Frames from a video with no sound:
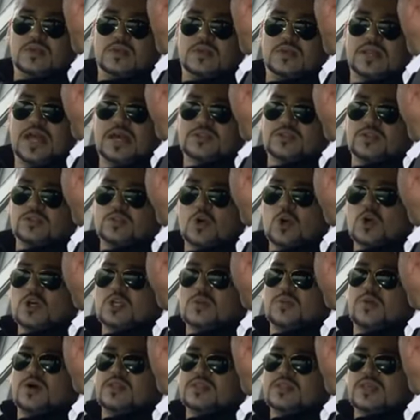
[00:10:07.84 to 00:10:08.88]
Now they're talking
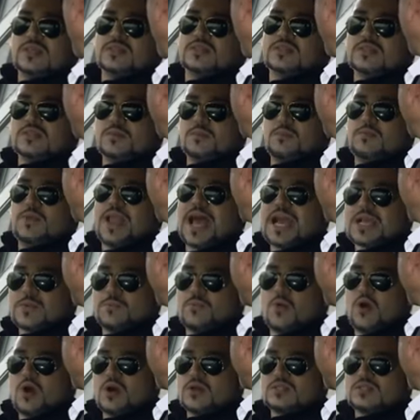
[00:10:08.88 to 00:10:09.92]
about this black
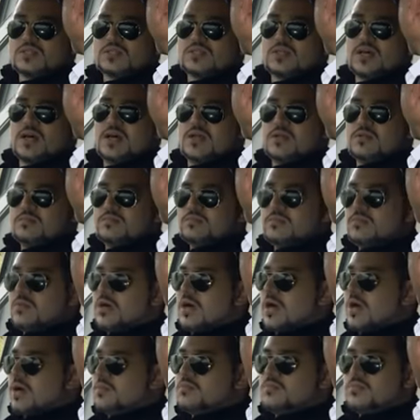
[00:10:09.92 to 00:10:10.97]
box.
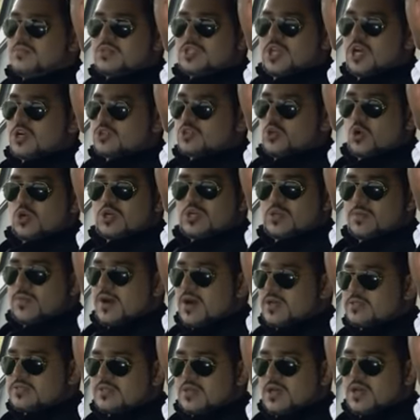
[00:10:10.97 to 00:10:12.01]
They're talking
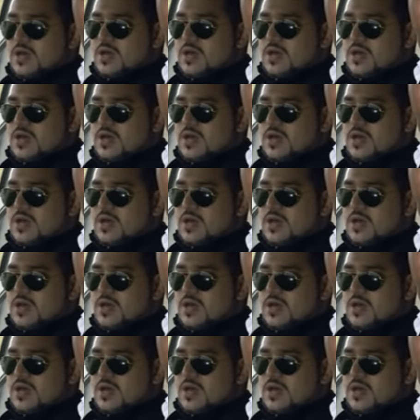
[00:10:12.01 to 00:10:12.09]
about